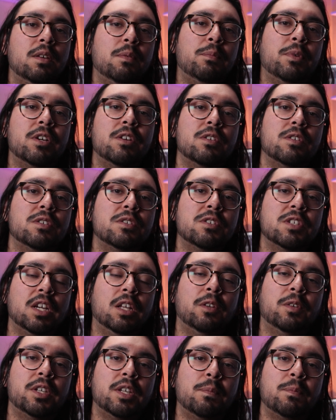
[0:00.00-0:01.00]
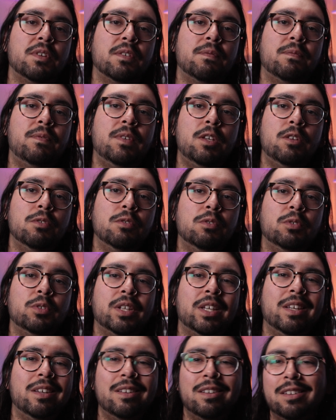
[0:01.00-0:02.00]
better shallow depth of field,
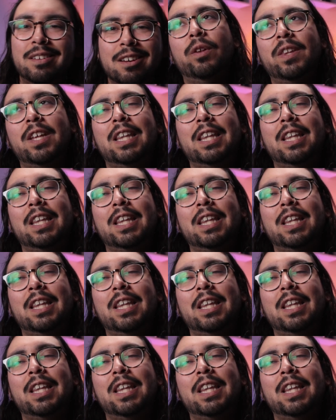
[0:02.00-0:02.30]
and one